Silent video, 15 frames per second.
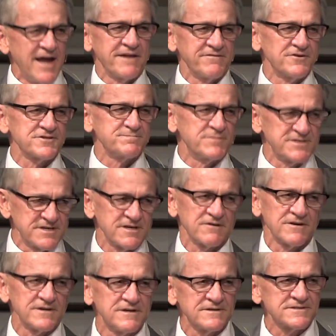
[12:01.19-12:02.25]
out of those
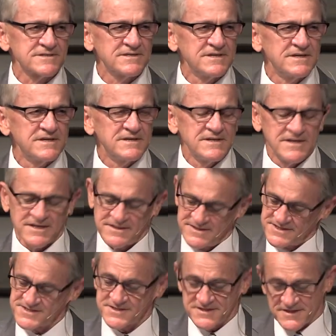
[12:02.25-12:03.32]
materials in
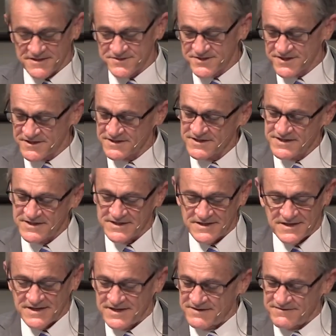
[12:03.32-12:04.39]
this culture,
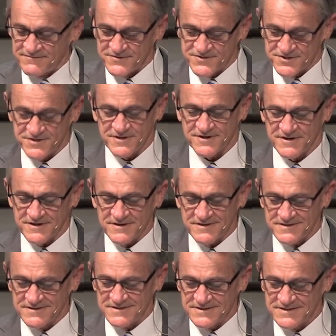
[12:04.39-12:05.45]
for sure.
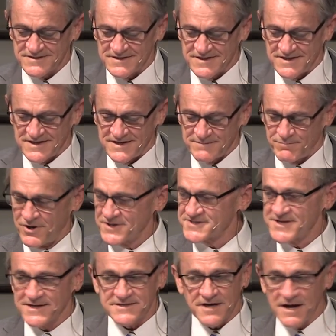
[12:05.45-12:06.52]
Paul's
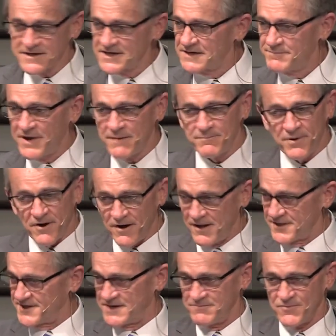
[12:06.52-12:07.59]
not talking about
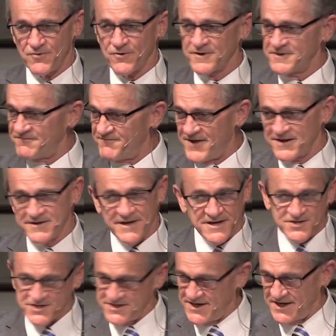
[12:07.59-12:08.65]
Paul anymore and the
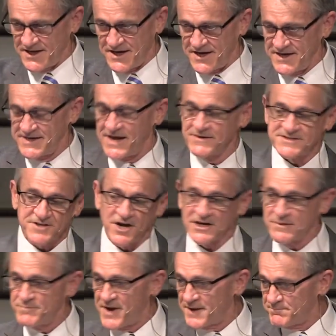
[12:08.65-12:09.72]
foundation he laid. Now he's
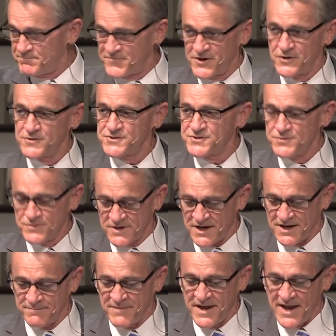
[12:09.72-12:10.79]
talking about those who
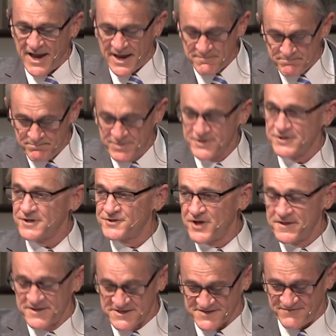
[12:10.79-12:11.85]
come and build
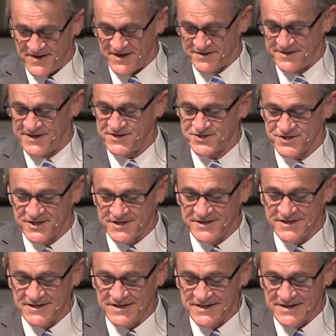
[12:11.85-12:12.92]
on this foundation